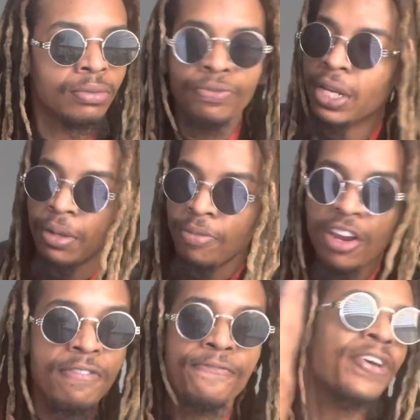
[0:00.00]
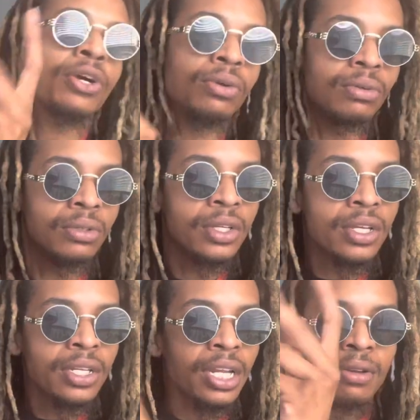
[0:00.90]
They're very fickle.
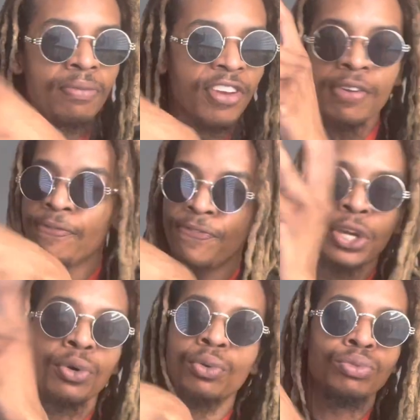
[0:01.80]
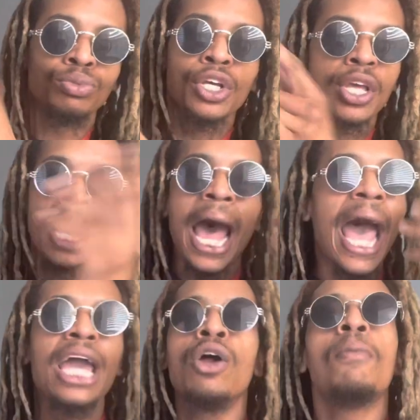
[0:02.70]
They're very fickle,
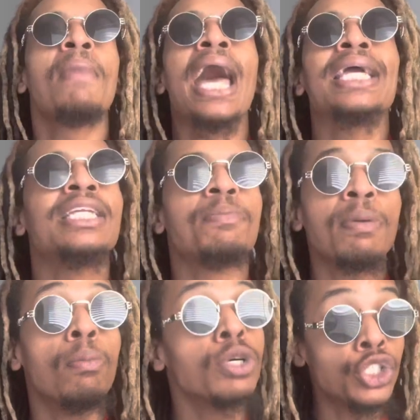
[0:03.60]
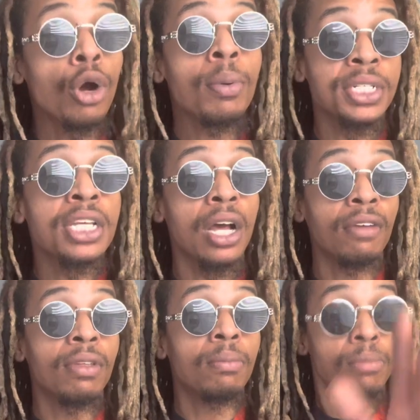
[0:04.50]
idle-minded people. Majority
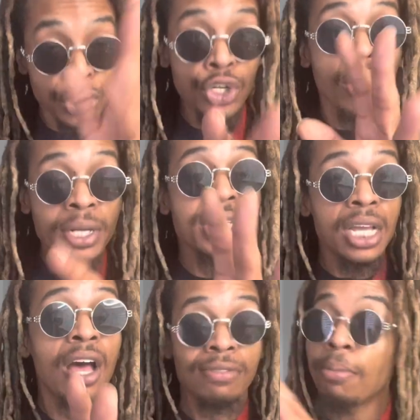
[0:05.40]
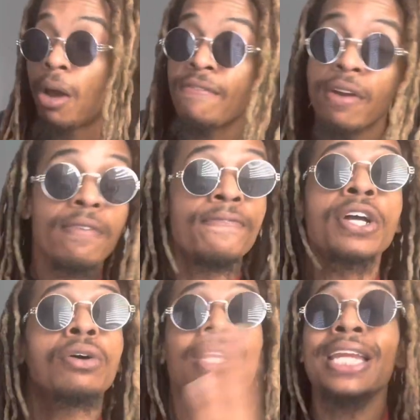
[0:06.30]
of them. Majority of them are very
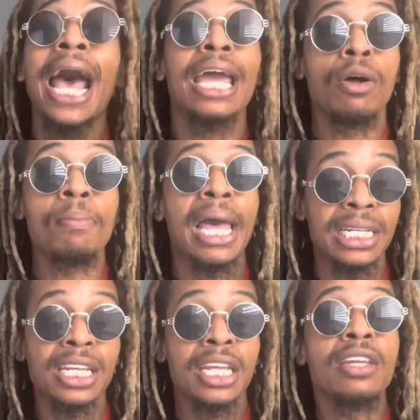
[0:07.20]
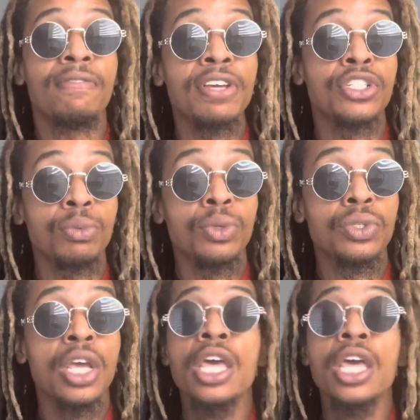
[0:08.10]
fickle and idle-minded individuals.